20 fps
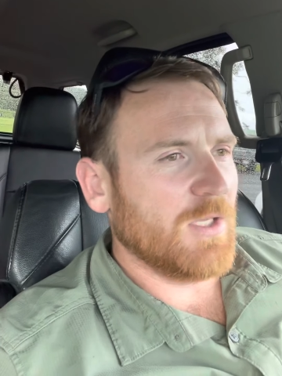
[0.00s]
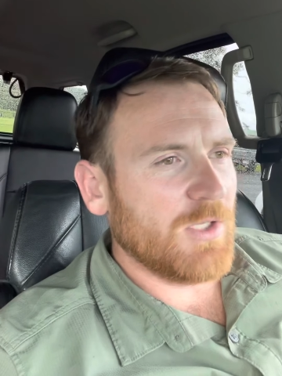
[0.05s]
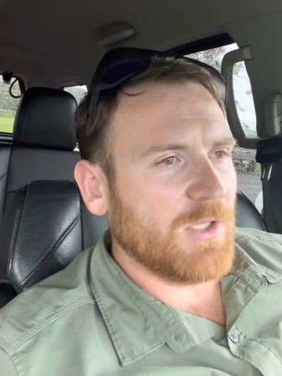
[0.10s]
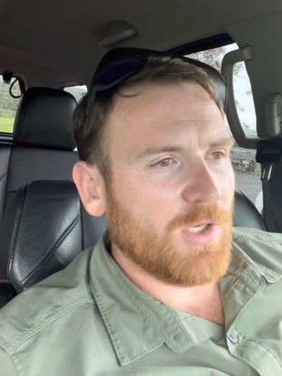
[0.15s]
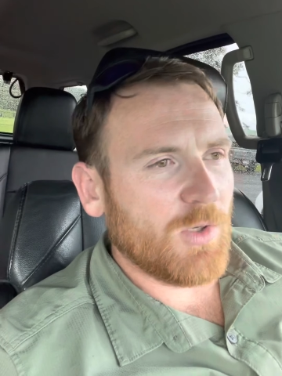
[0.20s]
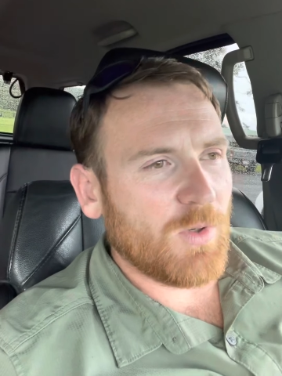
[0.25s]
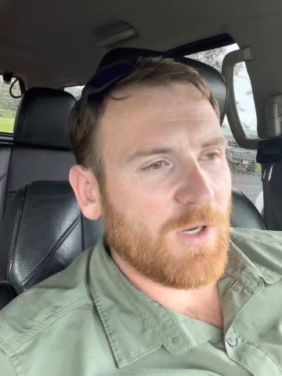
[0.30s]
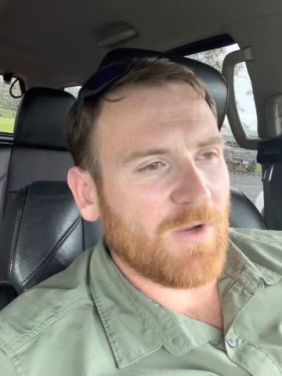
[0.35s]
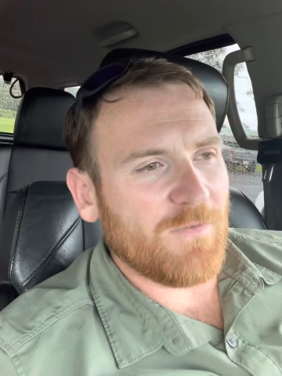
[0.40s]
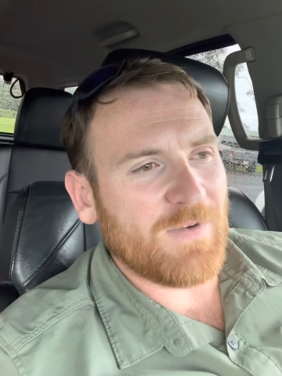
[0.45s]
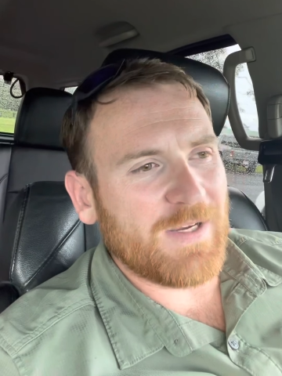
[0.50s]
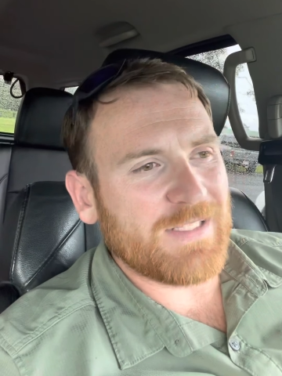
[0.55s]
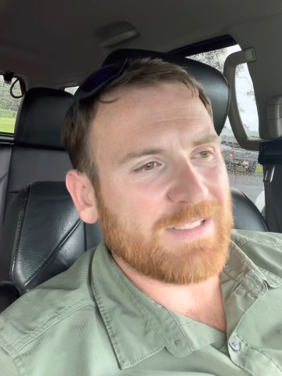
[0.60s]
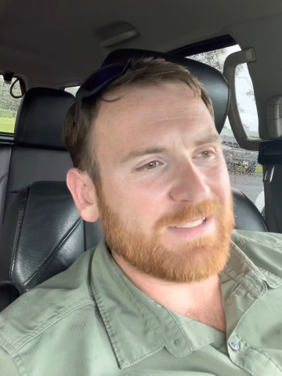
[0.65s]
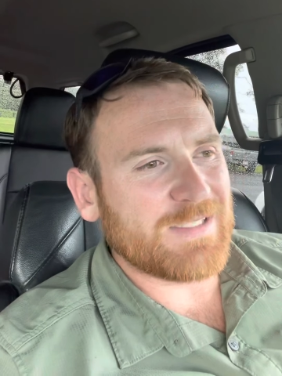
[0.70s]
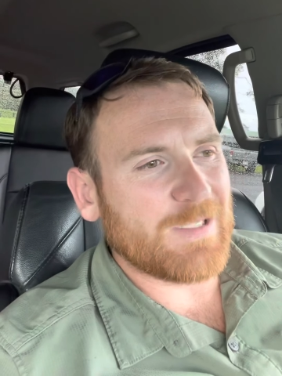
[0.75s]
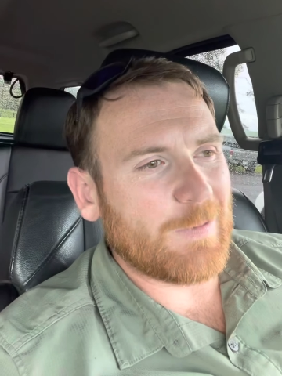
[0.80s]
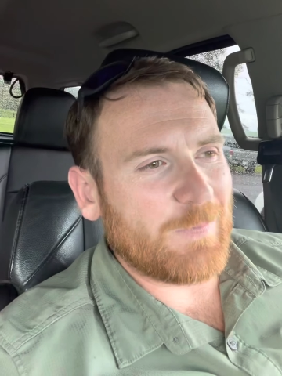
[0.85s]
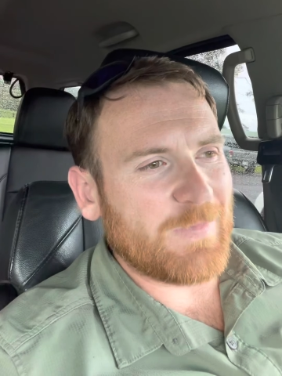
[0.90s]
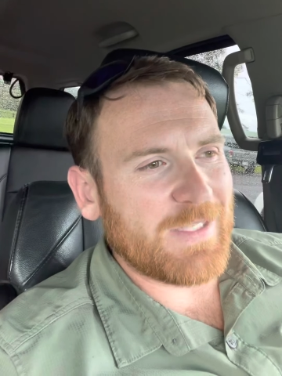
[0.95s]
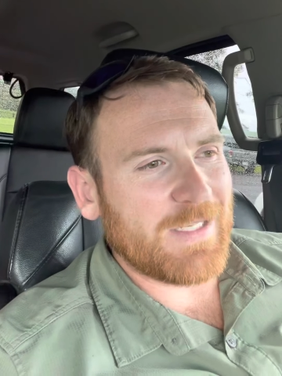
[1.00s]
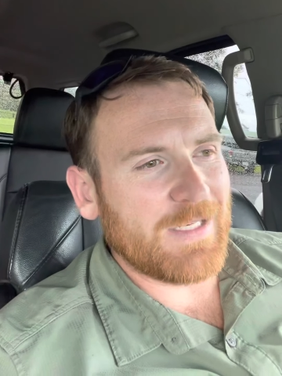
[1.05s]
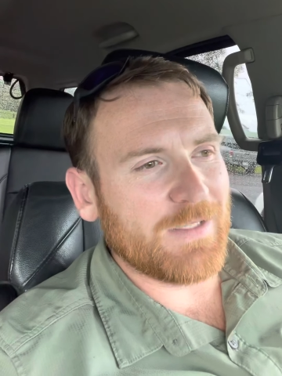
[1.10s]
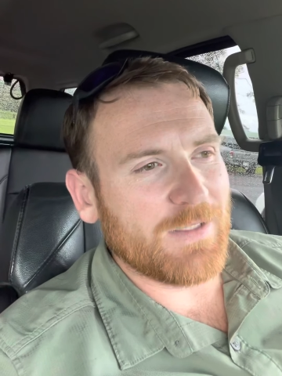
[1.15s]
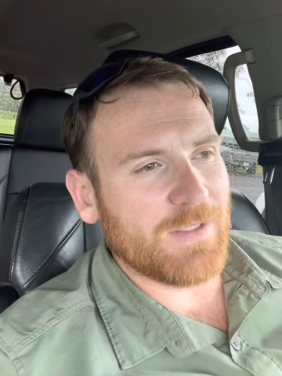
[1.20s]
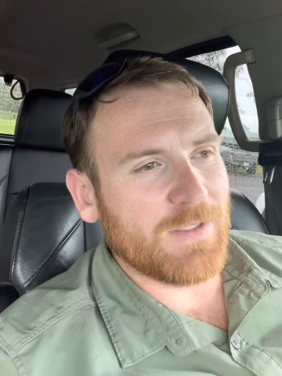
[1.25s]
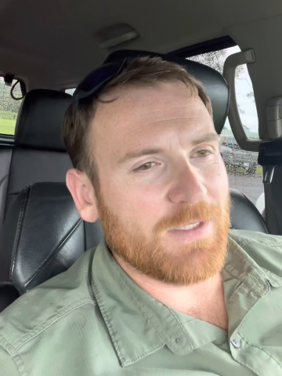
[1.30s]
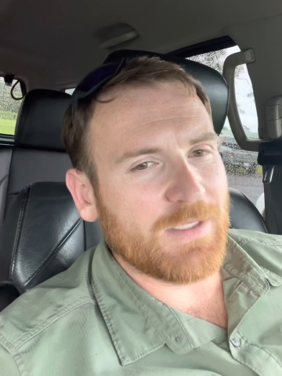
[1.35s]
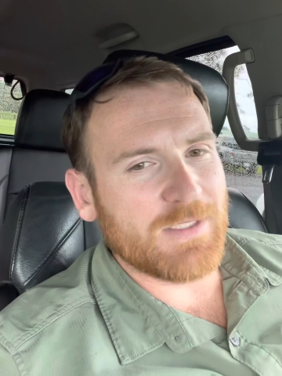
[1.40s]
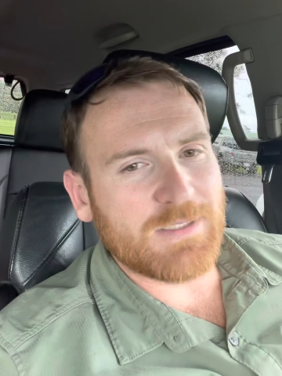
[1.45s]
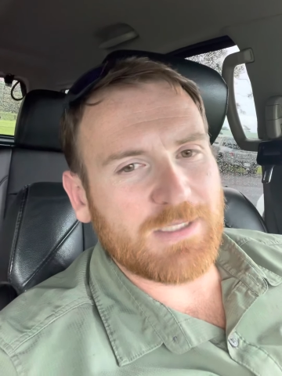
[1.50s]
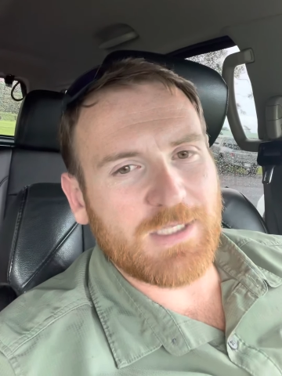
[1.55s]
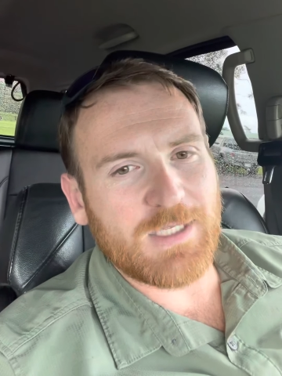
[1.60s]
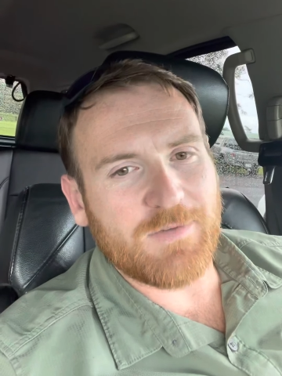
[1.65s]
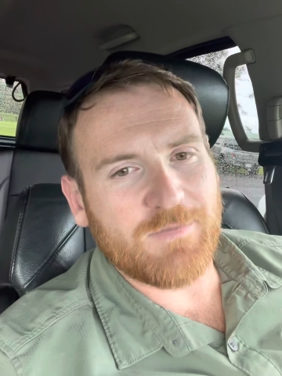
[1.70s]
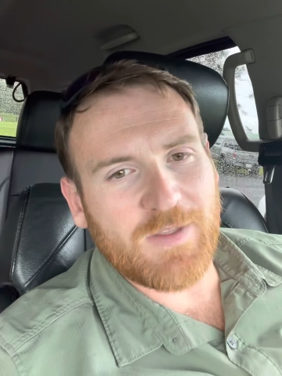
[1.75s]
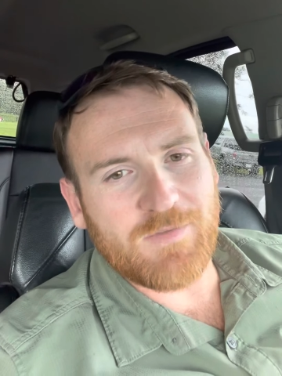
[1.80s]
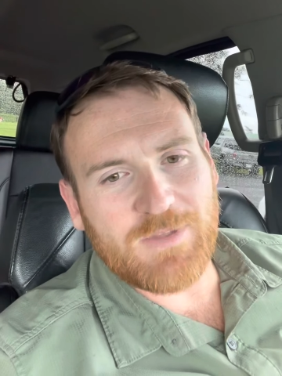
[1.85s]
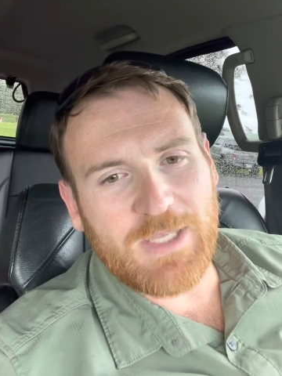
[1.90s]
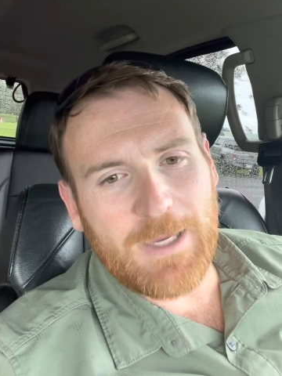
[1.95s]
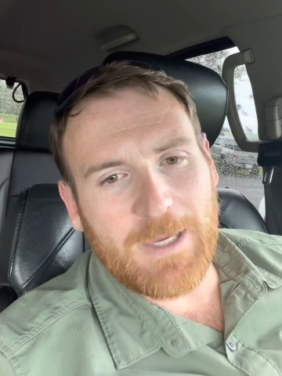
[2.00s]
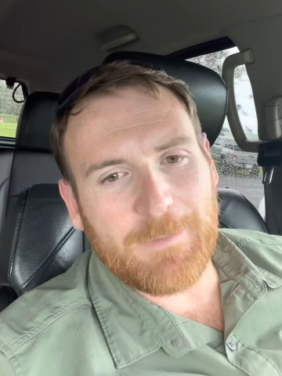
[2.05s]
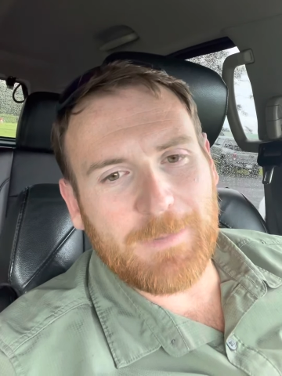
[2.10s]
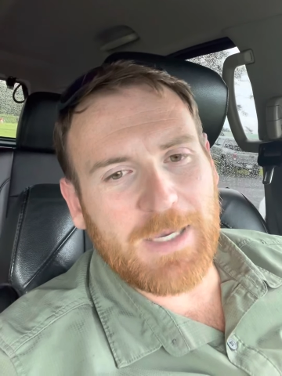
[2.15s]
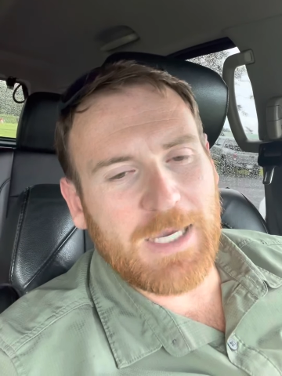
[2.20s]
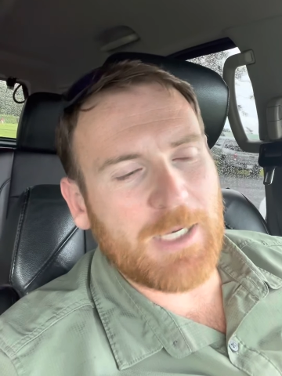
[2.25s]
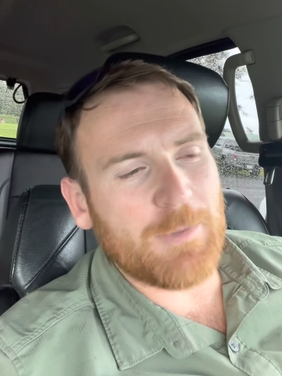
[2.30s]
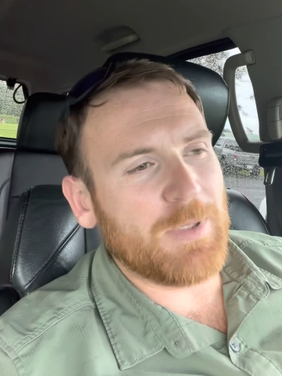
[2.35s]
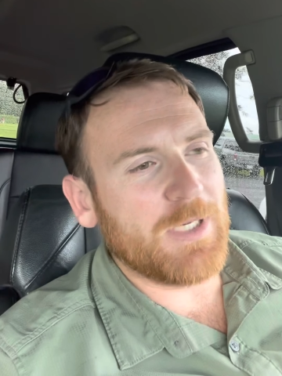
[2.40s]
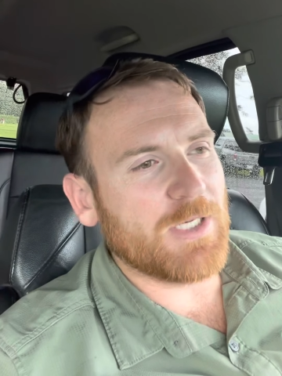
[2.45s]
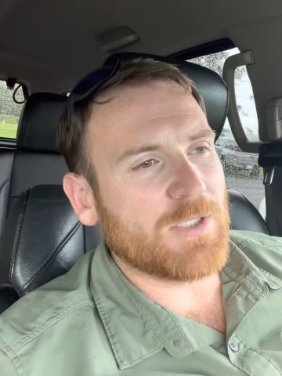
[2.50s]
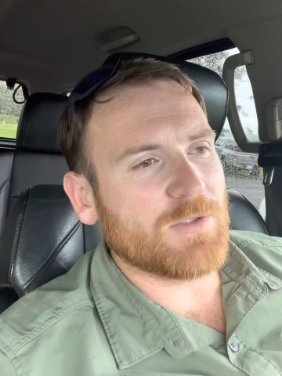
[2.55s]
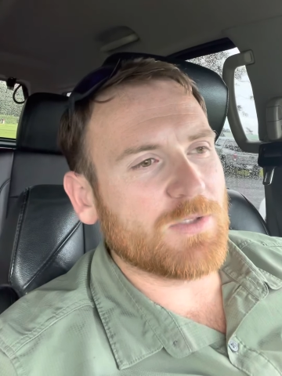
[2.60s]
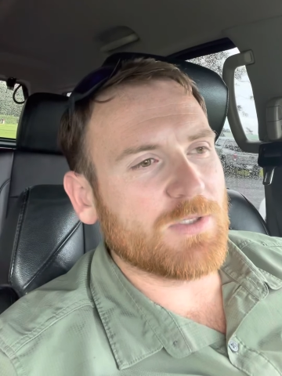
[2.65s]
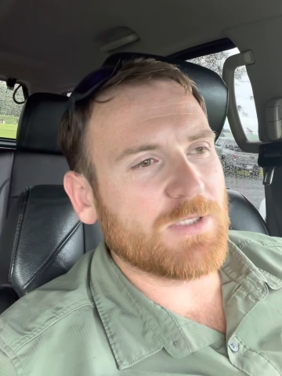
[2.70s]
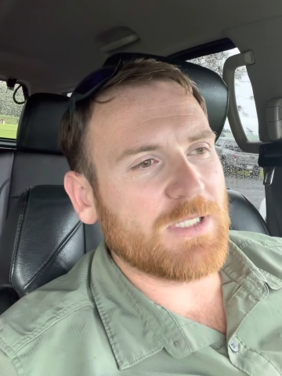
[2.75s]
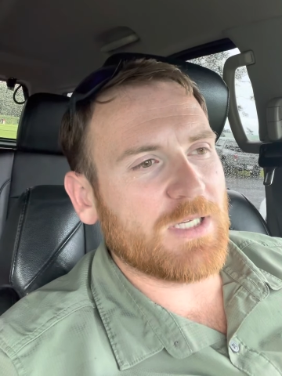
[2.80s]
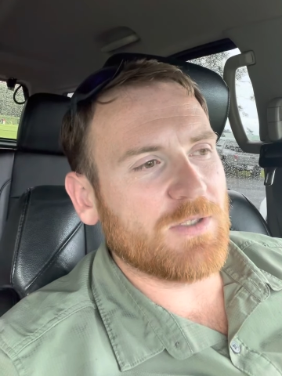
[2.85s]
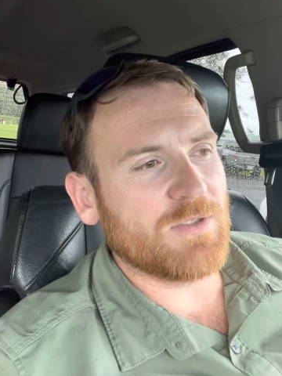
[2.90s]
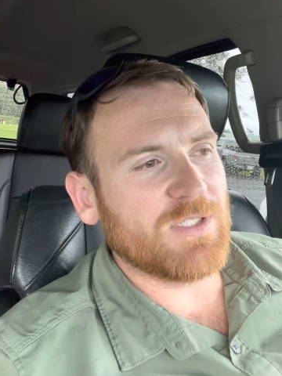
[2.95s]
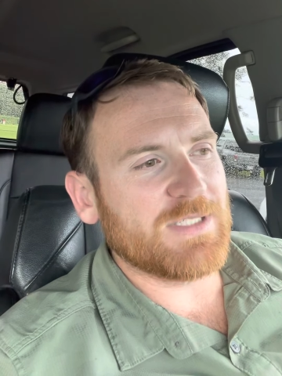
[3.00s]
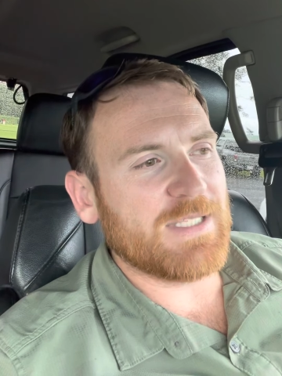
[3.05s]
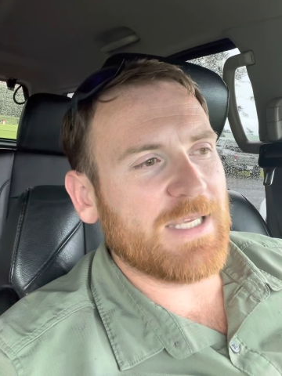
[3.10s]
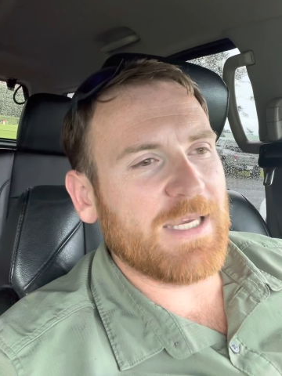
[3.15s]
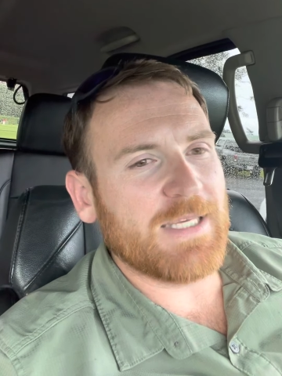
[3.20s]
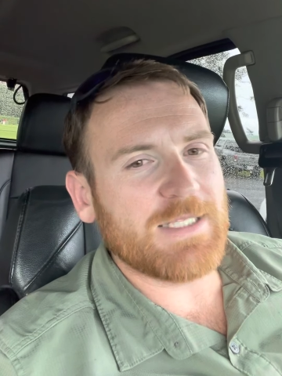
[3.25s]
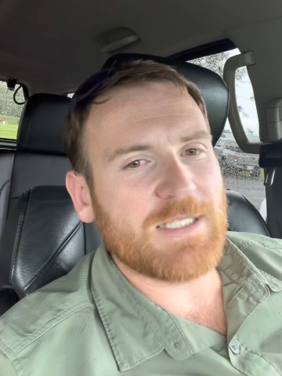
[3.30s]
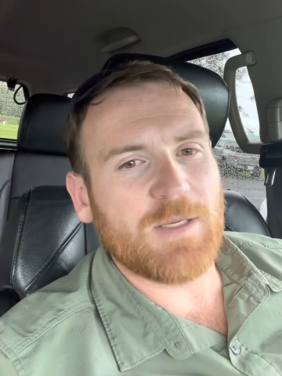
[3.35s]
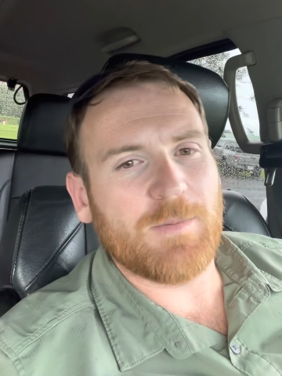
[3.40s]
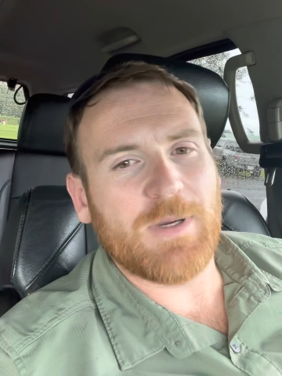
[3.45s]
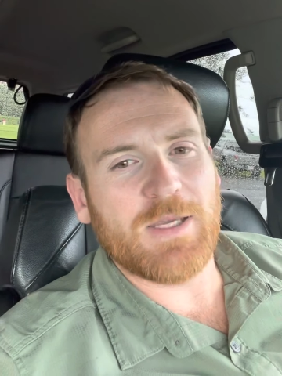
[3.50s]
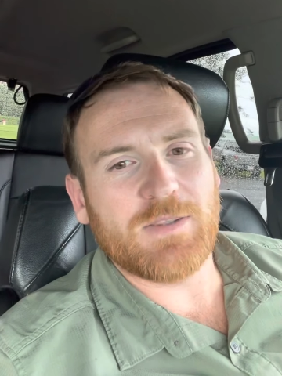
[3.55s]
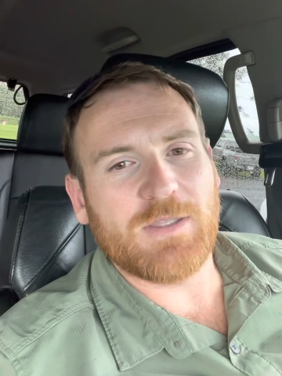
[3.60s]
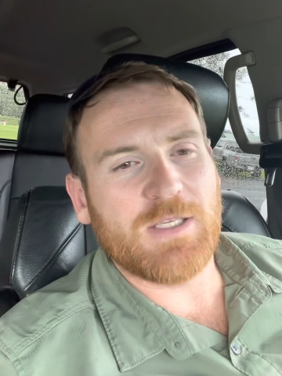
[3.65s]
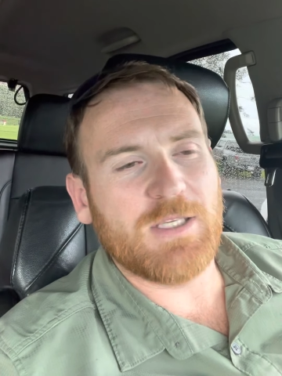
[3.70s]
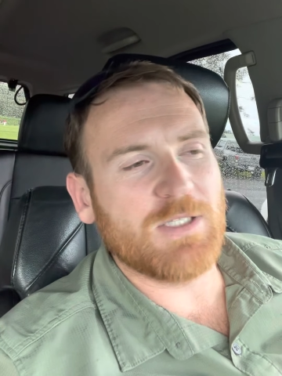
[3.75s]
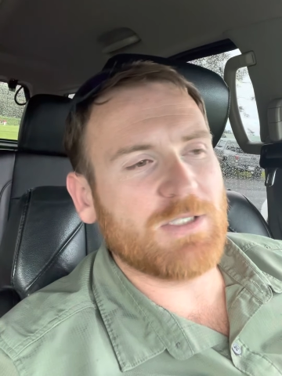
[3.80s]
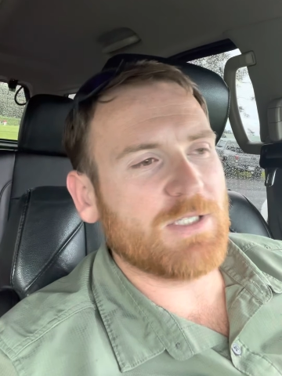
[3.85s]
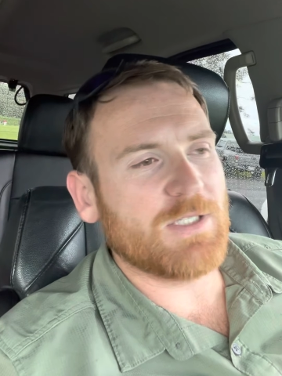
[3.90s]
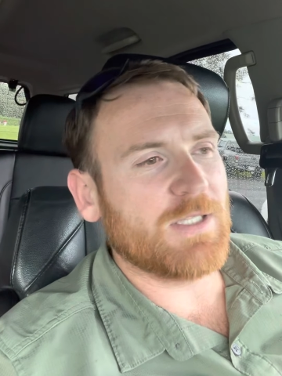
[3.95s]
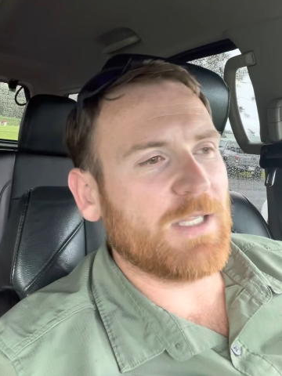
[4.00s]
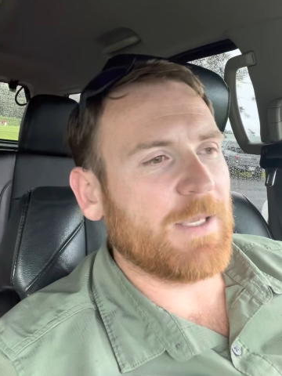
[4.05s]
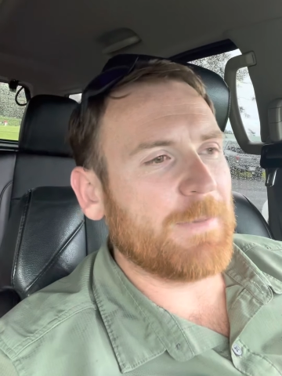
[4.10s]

I'll find something in the listing. If they've got bad pictures, I'll just ask about the kitchen.